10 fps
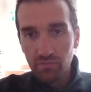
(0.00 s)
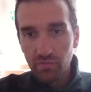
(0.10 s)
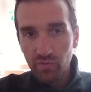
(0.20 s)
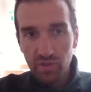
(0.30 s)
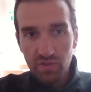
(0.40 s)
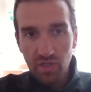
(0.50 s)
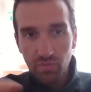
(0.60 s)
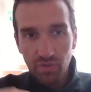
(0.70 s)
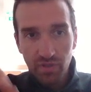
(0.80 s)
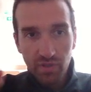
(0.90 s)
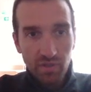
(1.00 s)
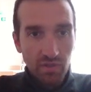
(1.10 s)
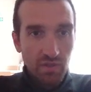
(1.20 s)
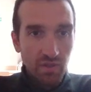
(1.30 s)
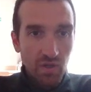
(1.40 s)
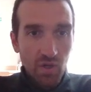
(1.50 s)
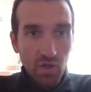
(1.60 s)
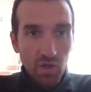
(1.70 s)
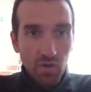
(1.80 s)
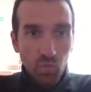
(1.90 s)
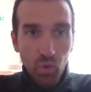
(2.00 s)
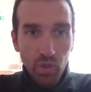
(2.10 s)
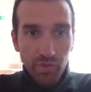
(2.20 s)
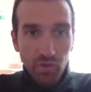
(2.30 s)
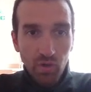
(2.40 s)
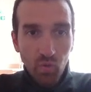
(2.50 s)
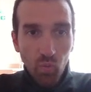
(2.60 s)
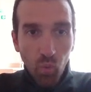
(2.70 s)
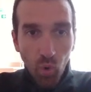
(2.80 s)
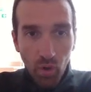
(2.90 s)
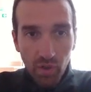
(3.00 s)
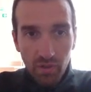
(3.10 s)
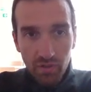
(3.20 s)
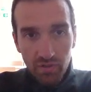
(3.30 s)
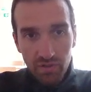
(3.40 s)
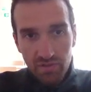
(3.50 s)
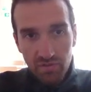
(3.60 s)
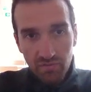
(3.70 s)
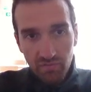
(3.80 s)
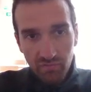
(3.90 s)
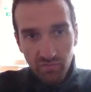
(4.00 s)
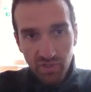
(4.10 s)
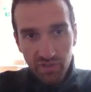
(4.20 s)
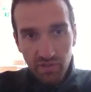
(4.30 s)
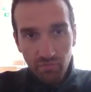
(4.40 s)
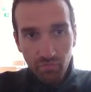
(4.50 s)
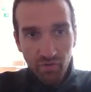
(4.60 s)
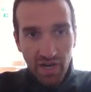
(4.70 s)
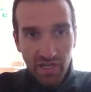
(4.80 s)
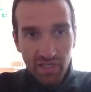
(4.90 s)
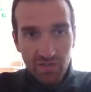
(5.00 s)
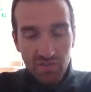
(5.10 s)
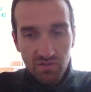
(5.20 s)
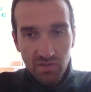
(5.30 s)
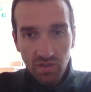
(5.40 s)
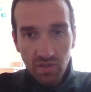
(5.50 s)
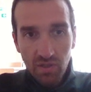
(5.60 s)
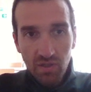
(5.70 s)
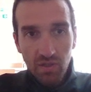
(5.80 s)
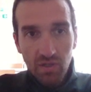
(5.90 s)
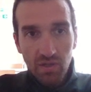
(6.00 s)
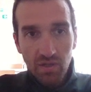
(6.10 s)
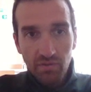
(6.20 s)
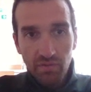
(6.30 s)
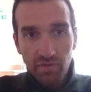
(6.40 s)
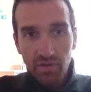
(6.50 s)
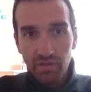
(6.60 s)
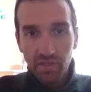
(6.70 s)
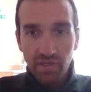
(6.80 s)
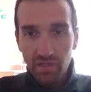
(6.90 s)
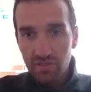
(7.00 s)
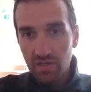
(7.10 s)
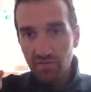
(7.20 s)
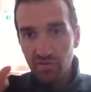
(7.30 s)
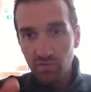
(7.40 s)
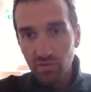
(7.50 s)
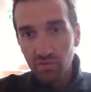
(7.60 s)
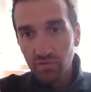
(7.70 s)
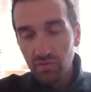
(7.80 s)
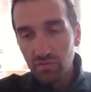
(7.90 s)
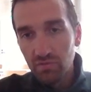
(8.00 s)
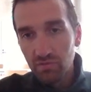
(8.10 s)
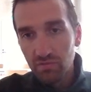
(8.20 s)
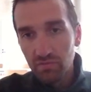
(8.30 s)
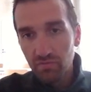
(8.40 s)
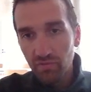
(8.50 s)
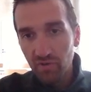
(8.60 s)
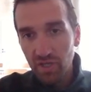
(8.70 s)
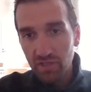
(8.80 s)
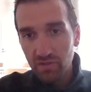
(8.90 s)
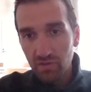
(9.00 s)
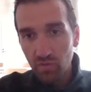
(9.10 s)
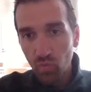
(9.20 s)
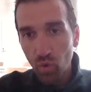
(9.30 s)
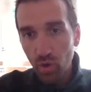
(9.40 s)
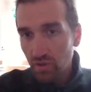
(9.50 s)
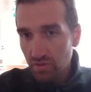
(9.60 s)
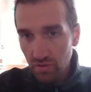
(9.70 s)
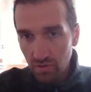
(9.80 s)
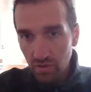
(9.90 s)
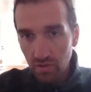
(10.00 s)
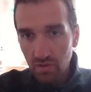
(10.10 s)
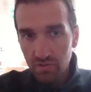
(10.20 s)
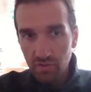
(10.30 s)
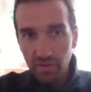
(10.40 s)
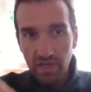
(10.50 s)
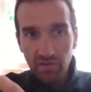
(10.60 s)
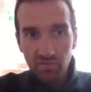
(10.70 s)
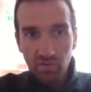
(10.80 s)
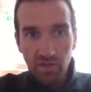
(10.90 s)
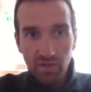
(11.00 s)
For example, the word walk is written in brackets, and then the kids have to write walked. So, they have to